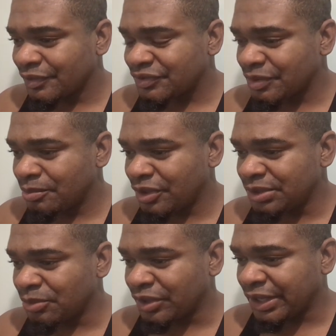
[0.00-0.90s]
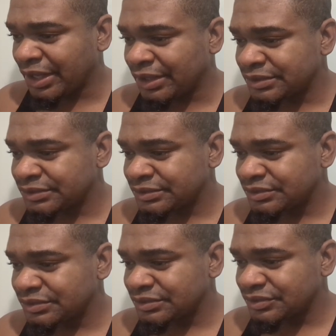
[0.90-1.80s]
Somebody, mother,
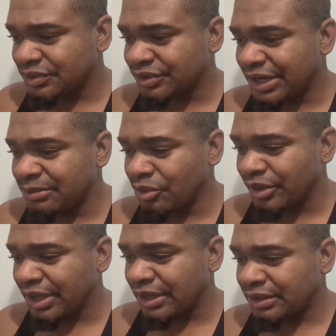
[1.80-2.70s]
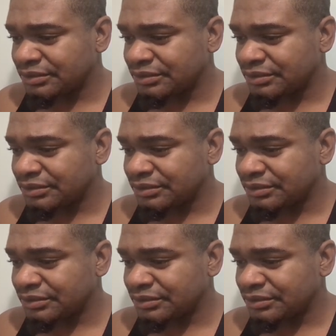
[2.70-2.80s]
or grandmother.